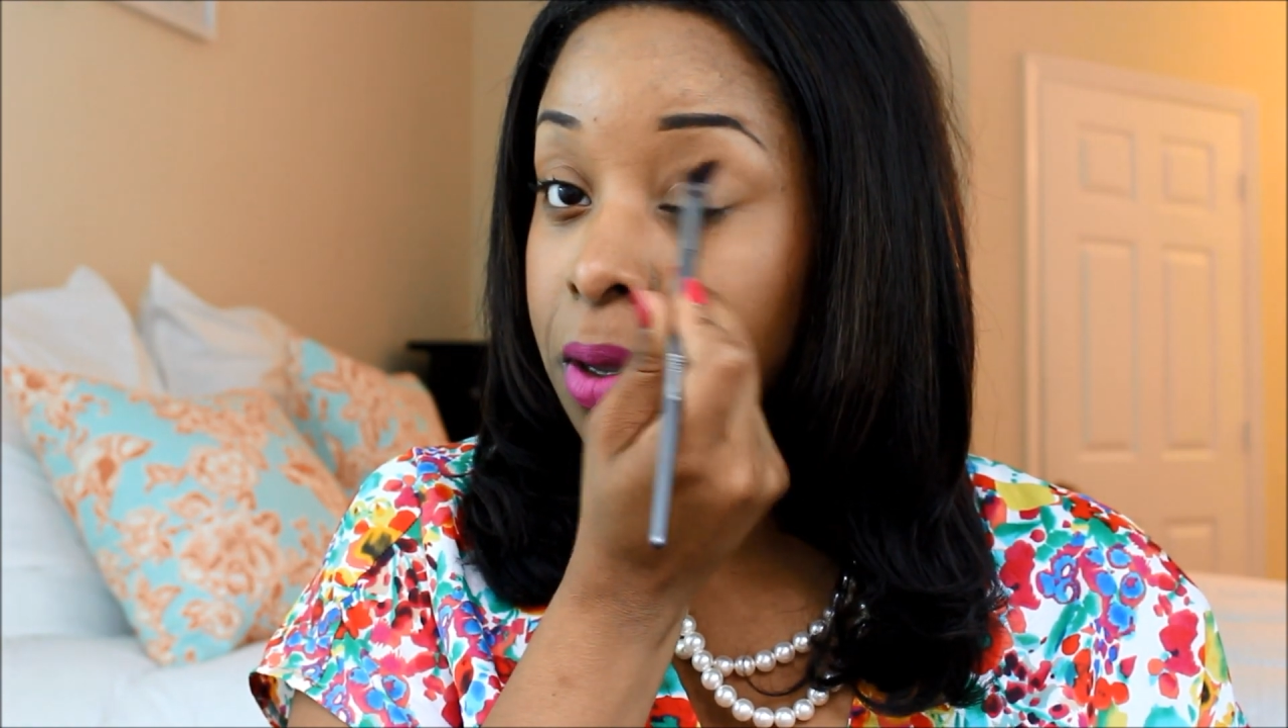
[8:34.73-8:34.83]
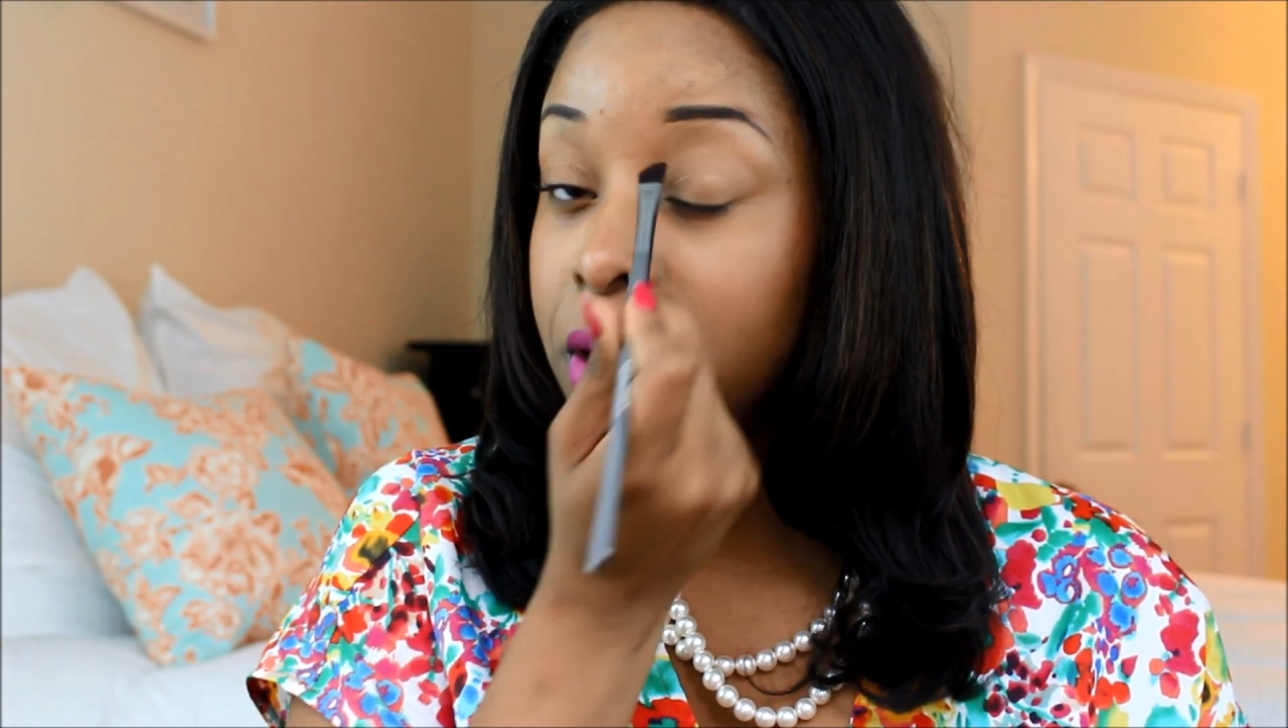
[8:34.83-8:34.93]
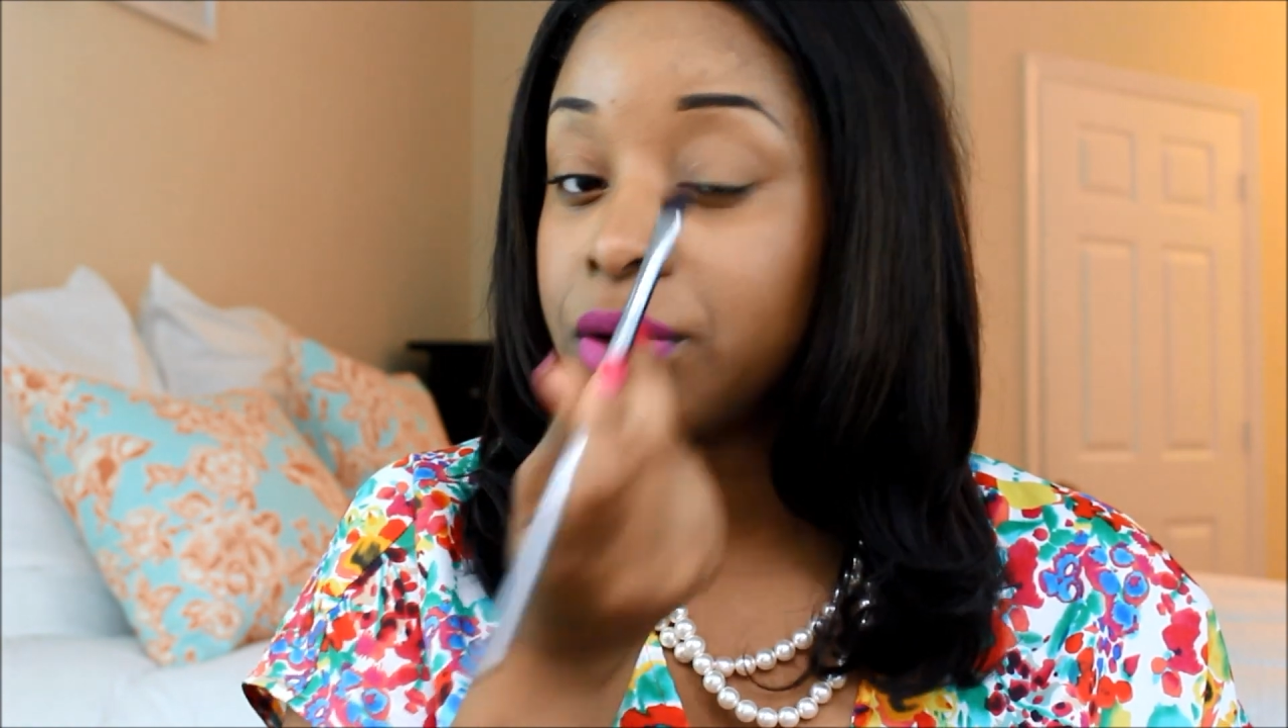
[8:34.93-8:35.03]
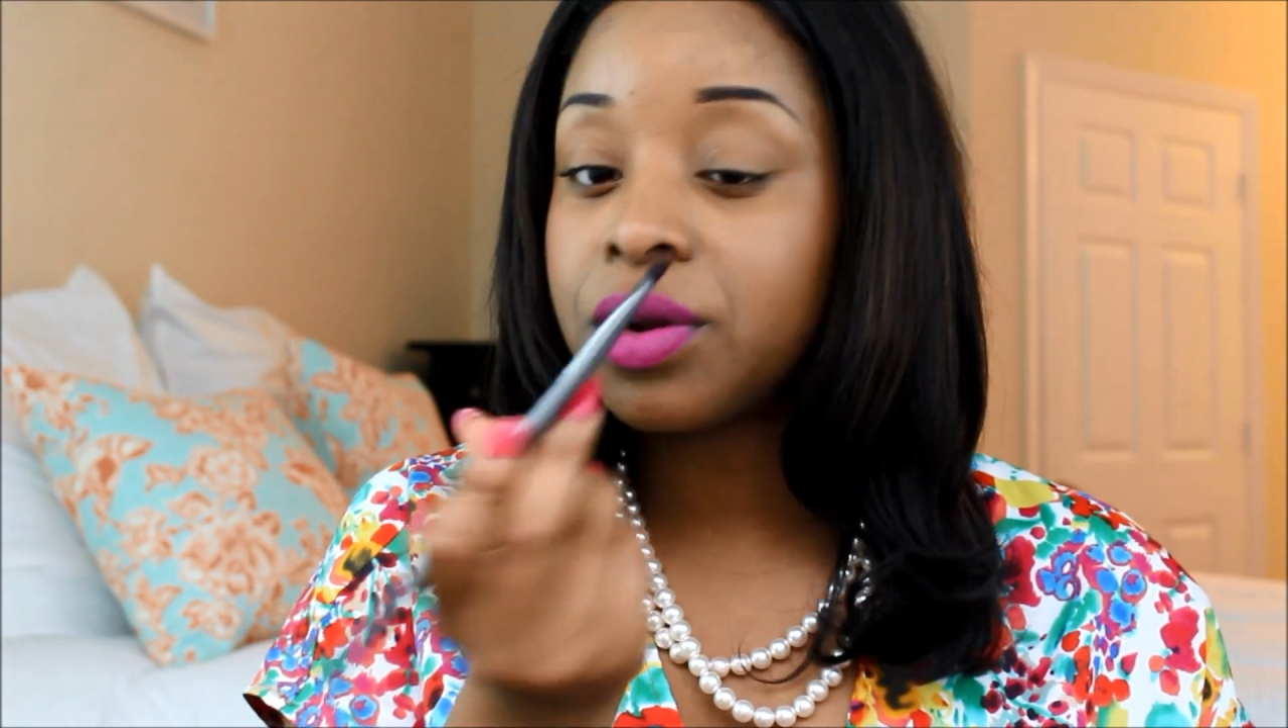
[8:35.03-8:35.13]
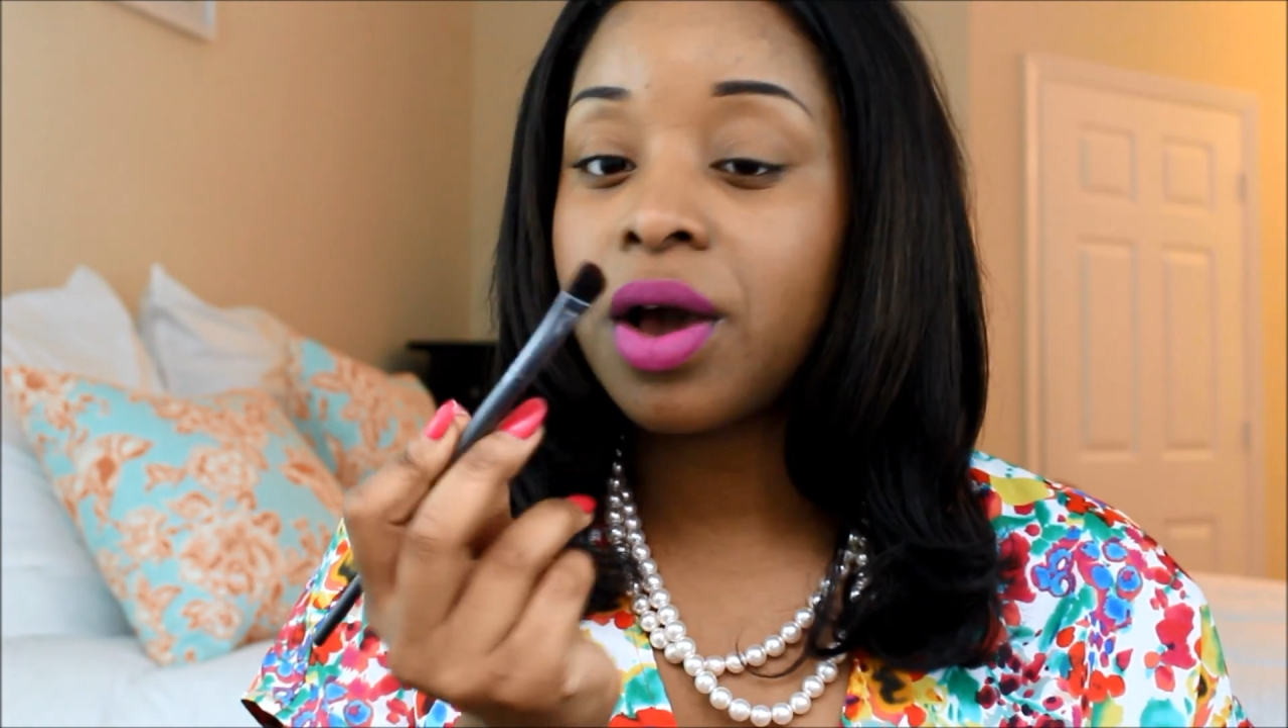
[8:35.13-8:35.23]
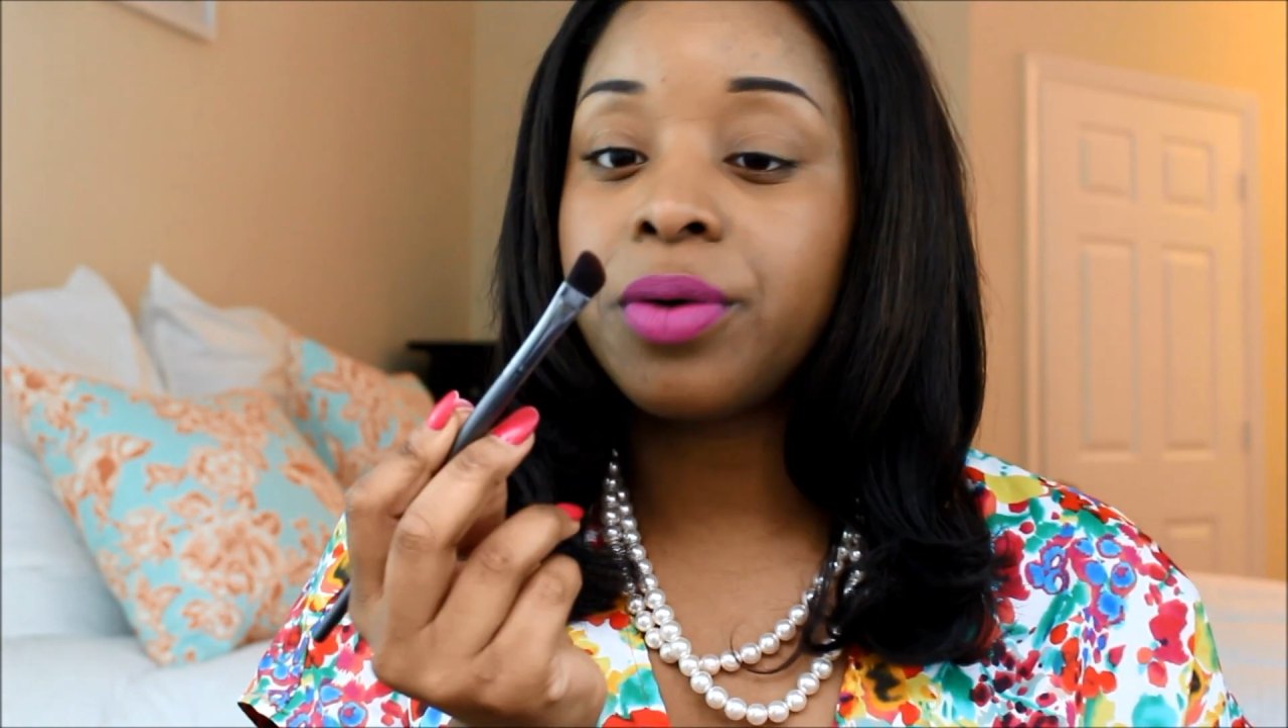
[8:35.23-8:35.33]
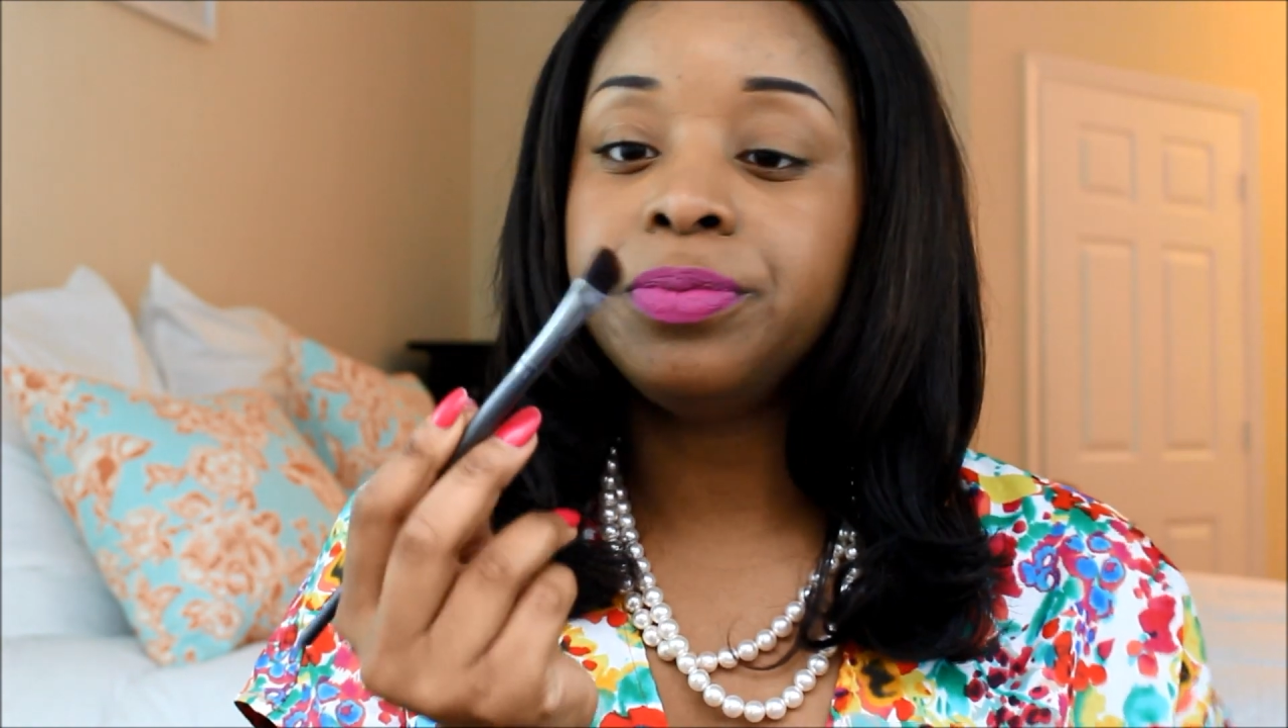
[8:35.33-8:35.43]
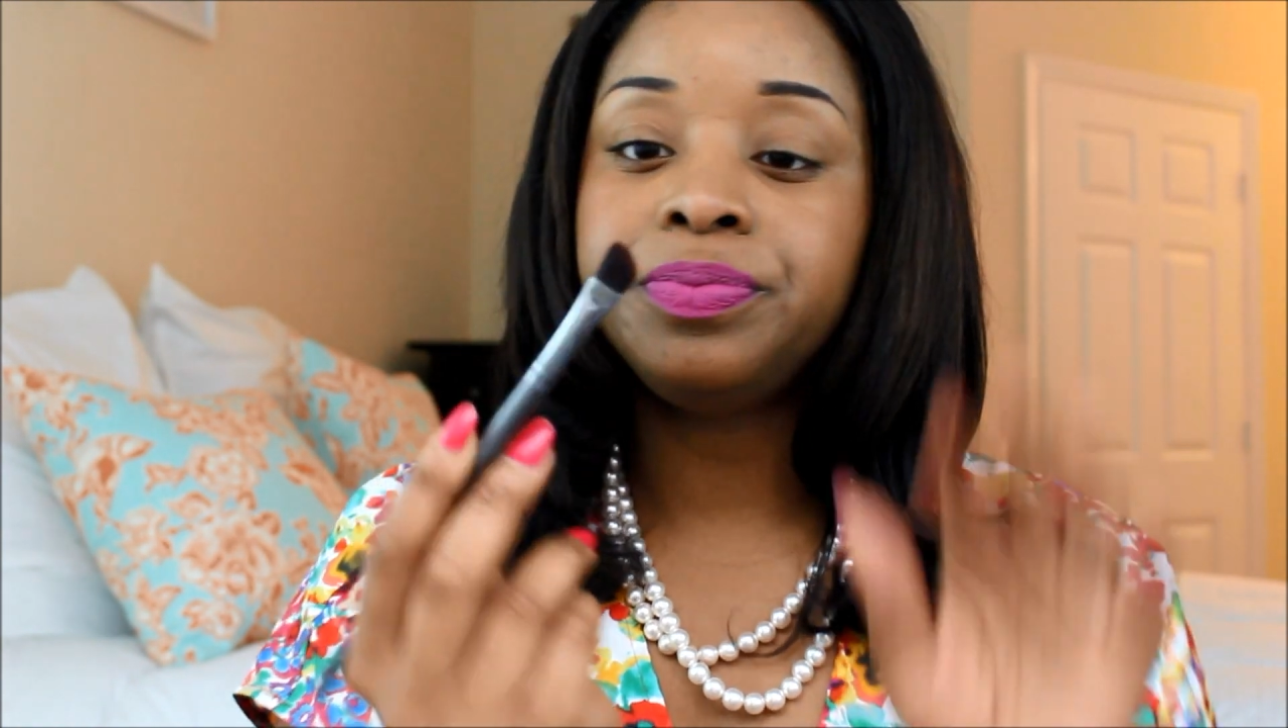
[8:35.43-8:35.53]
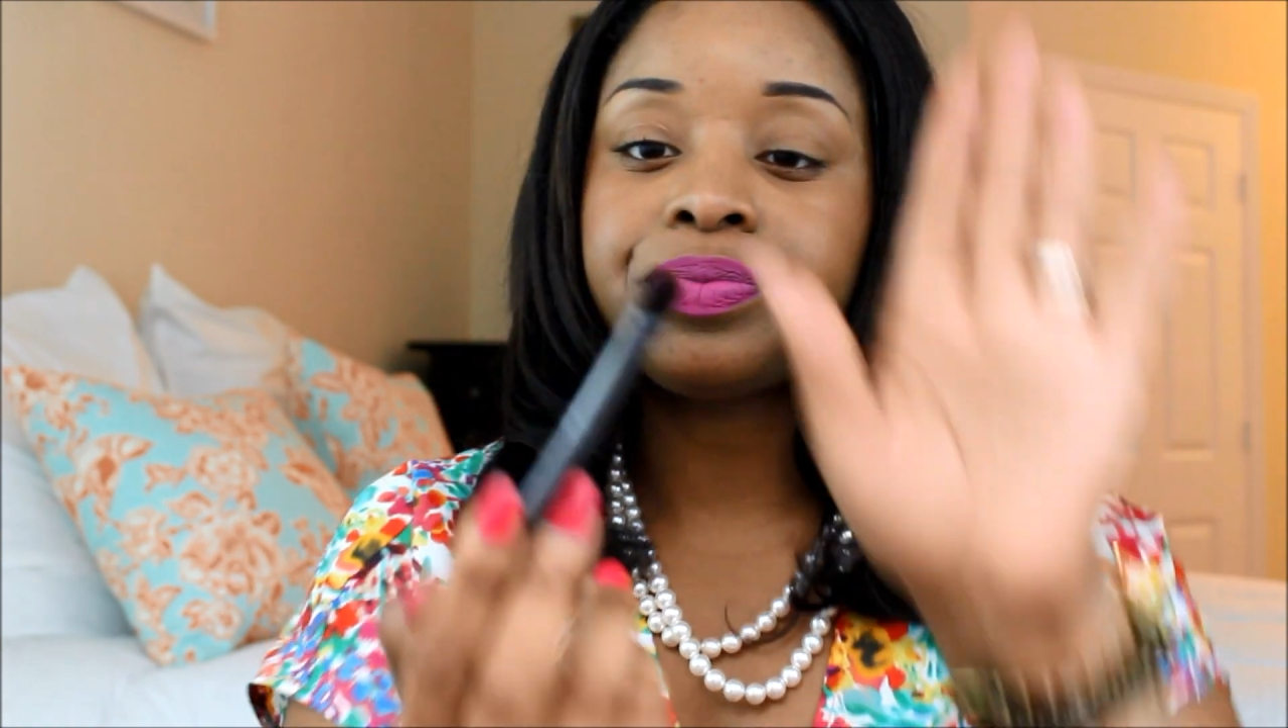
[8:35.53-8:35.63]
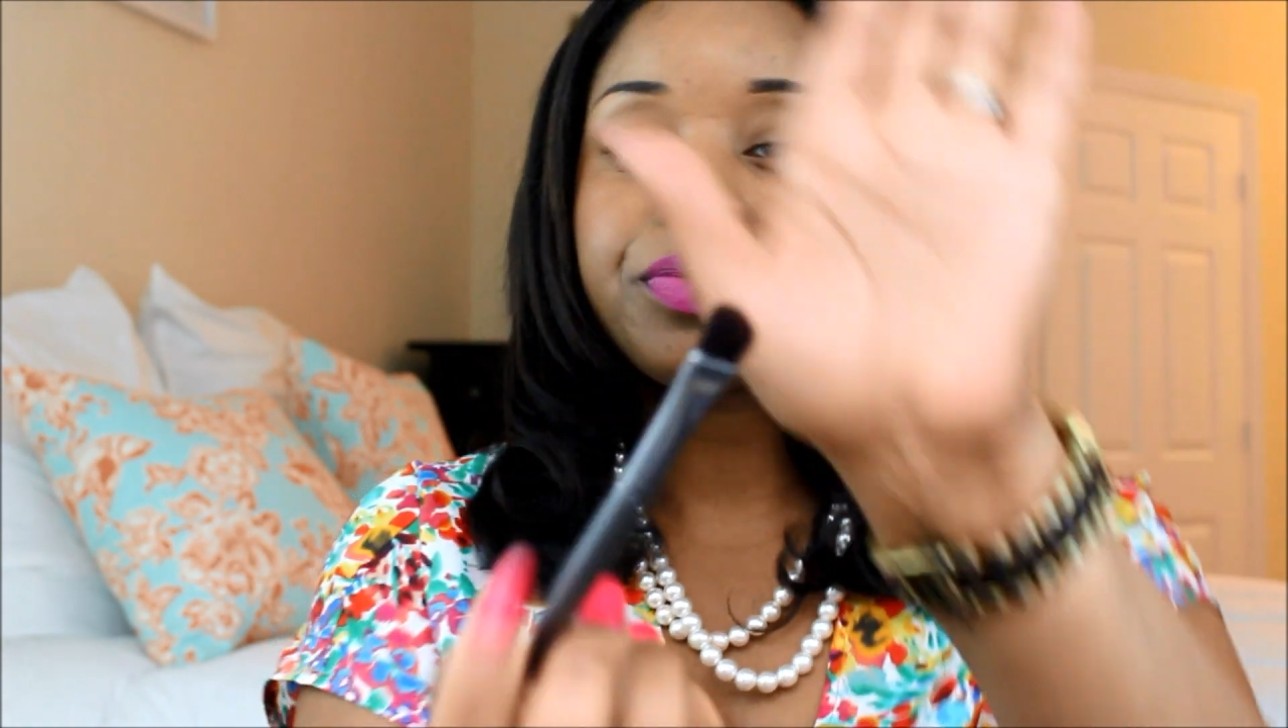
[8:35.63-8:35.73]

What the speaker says: you know.